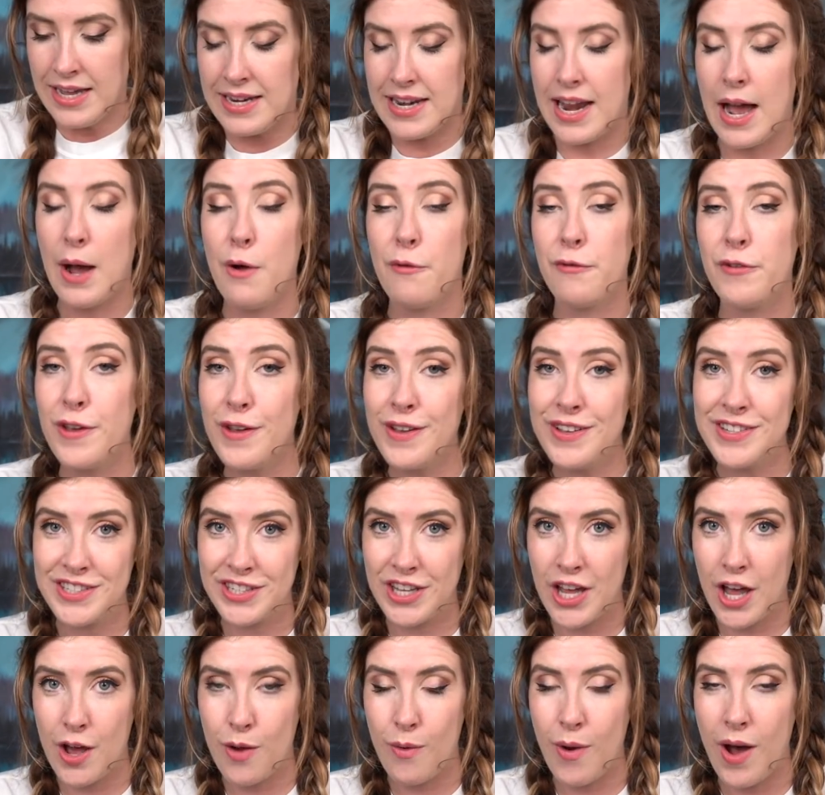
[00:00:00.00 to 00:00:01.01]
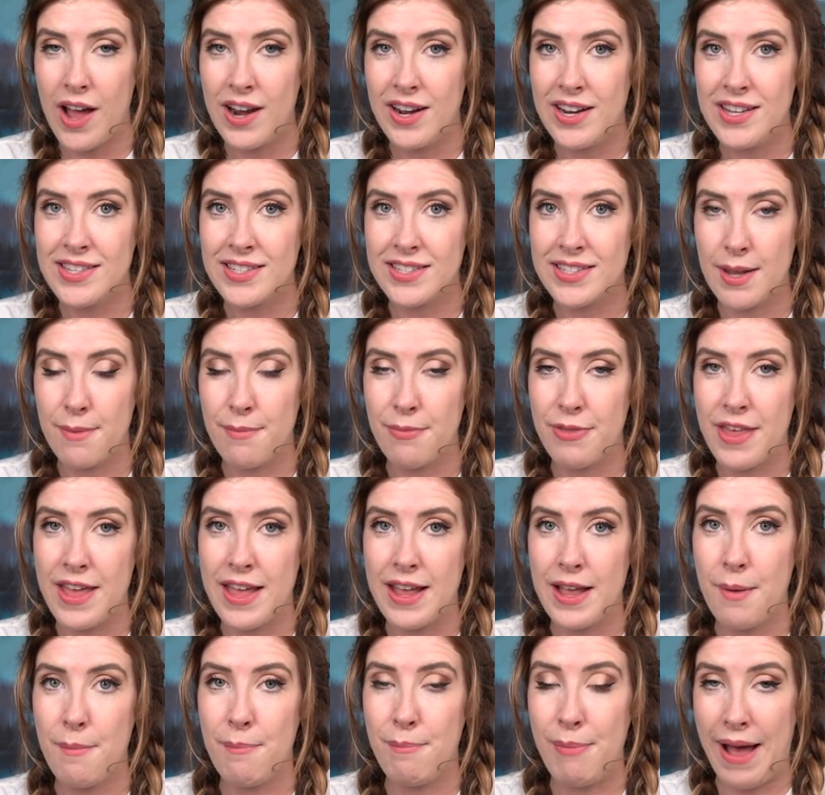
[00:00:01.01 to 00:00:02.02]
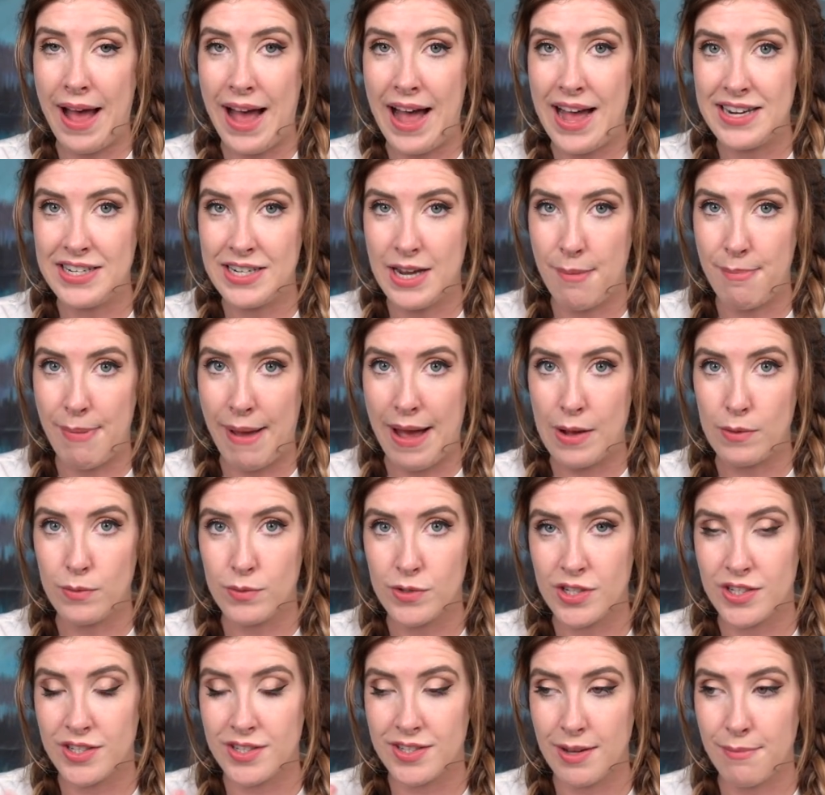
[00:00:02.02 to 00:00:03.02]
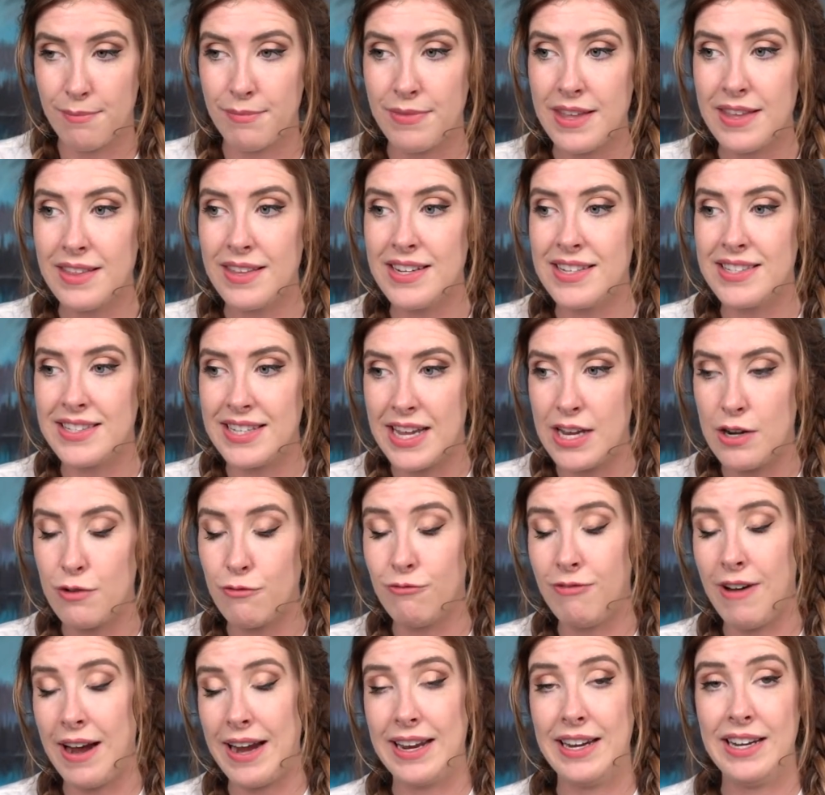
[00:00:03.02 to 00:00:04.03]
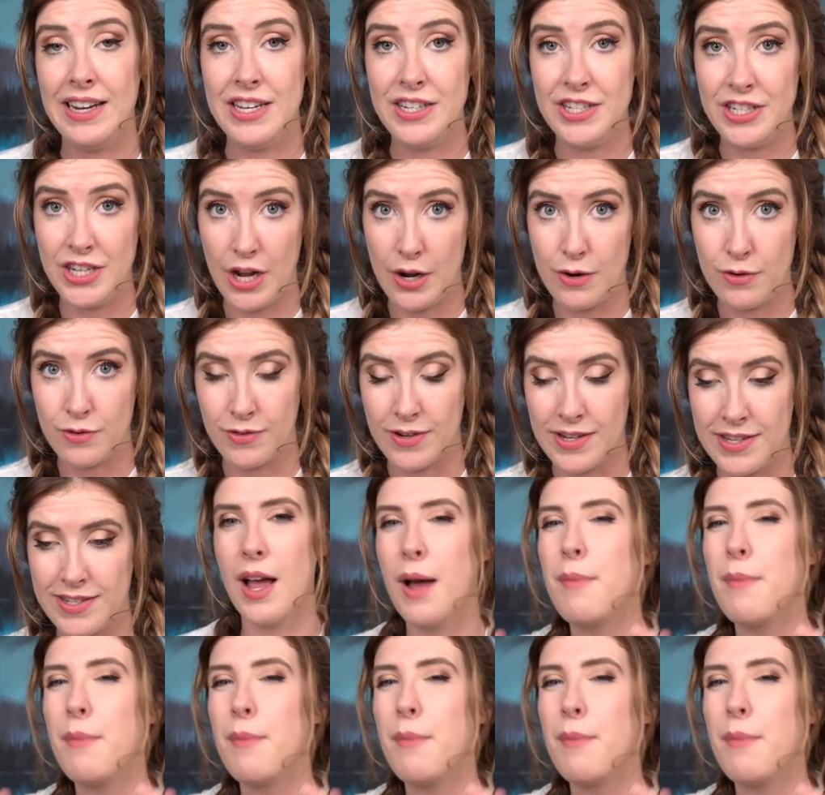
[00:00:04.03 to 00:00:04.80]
Now, a few years ago, I learned something bad about something that is in regular deodorants.